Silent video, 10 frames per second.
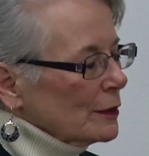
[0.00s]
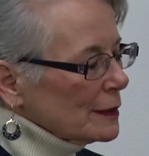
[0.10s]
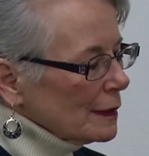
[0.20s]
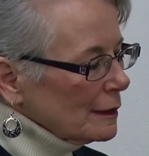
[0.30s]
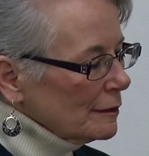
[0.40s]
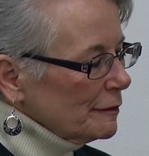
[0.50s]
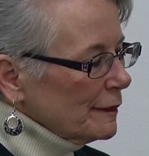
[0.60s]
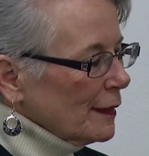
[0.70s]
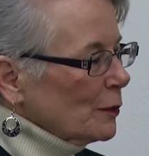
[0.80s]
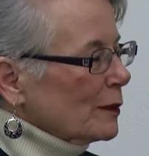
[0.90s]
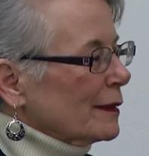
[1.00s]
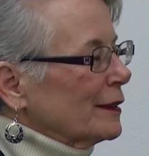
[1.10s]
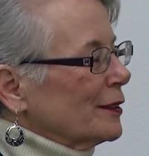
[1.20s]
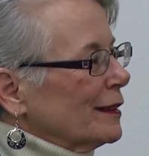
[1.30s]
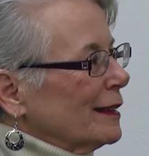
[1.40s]
noticed a little flower
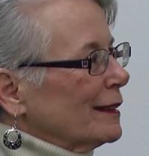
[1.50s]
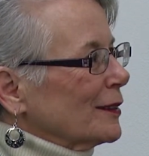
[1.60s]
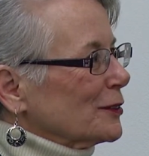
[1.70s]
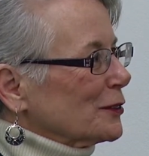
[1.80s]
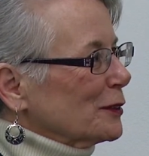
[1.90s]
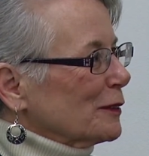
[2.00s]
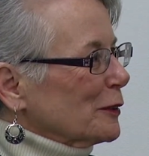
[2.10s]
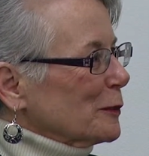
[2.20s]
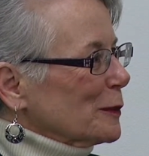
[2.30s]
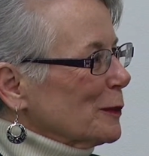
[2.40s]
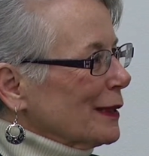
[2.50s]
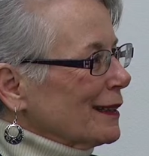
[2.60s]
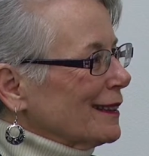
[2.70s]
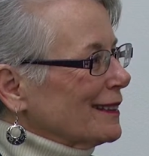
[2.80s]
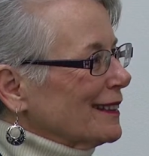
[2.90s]
on your knee there, so you've already been baking